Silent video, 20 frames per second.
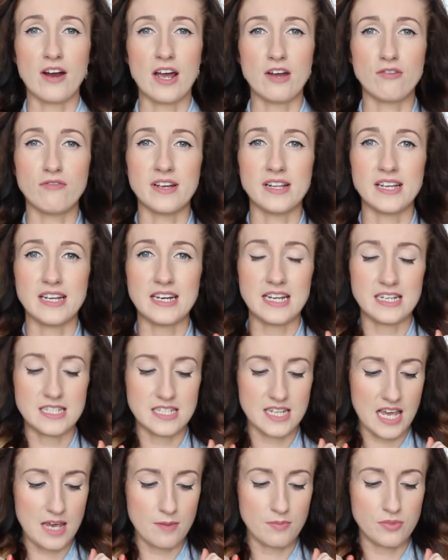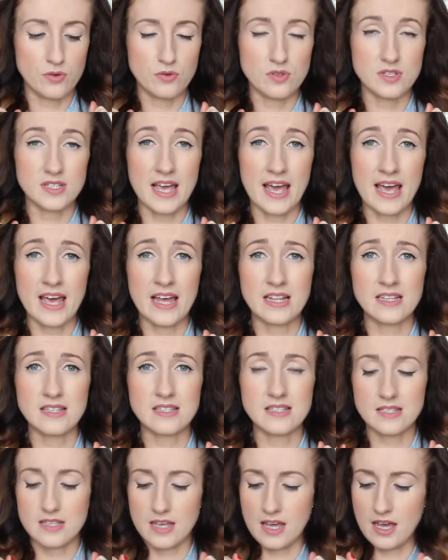I really need to keep those
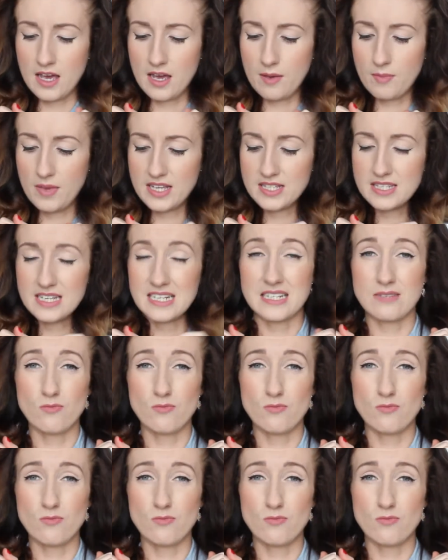ends as